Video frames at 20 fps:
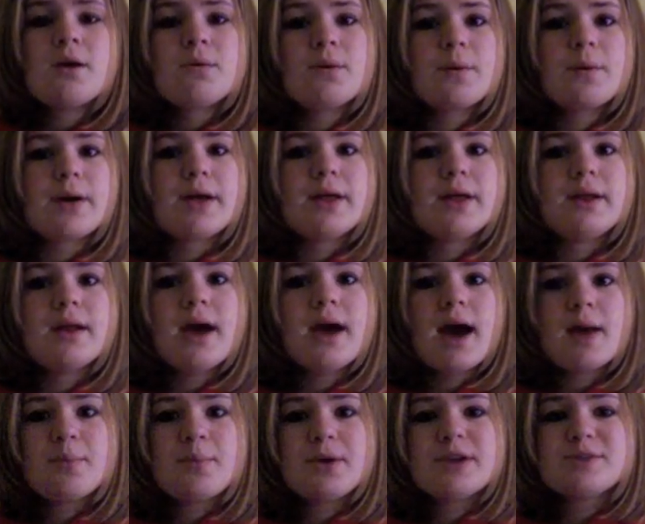Well, when
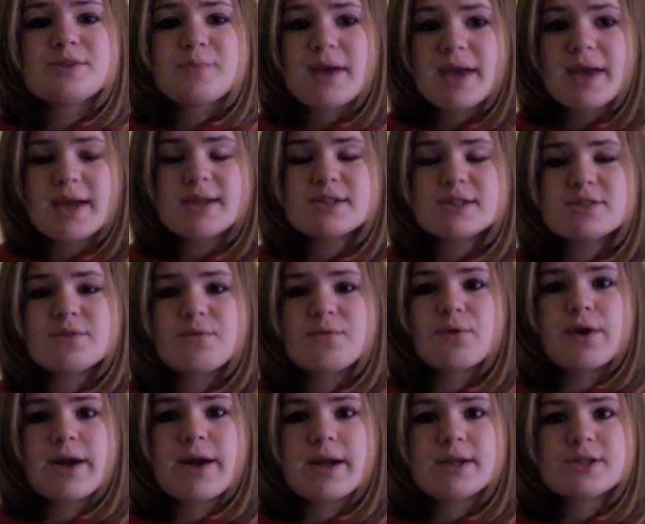I pledged my hands to
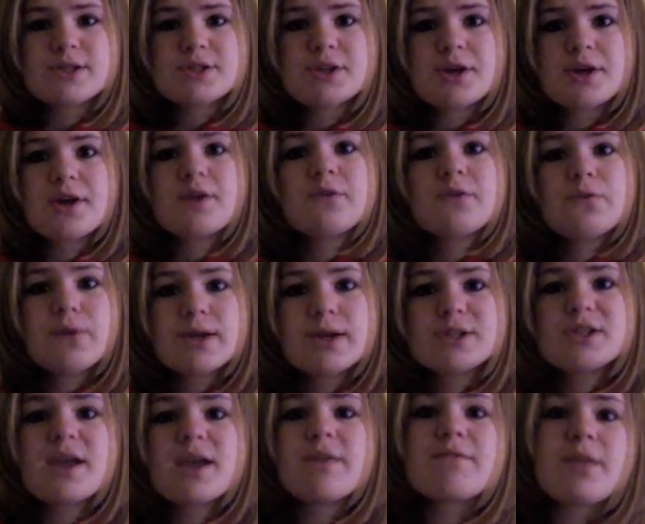4-H,
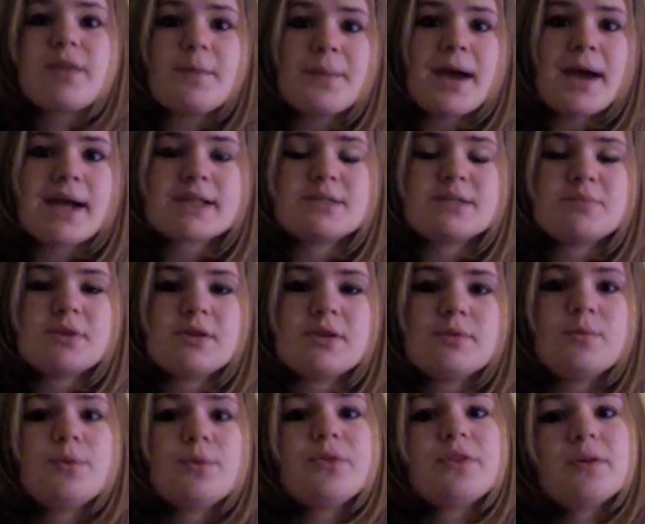4-H gave them back to me
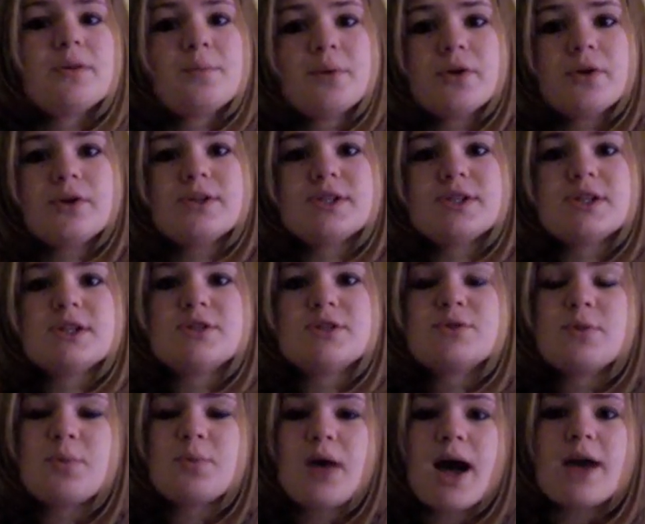with the ability
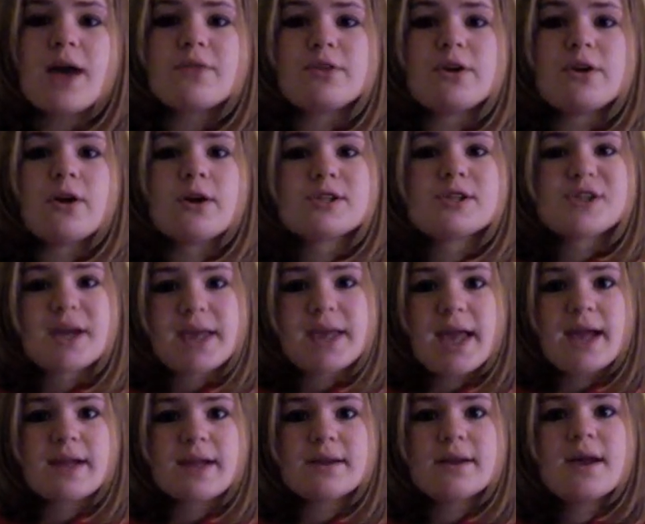to apply the knowledge I
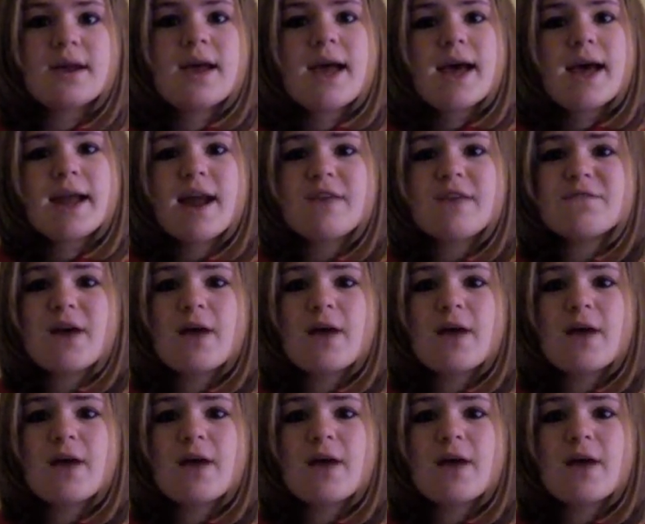gained, and I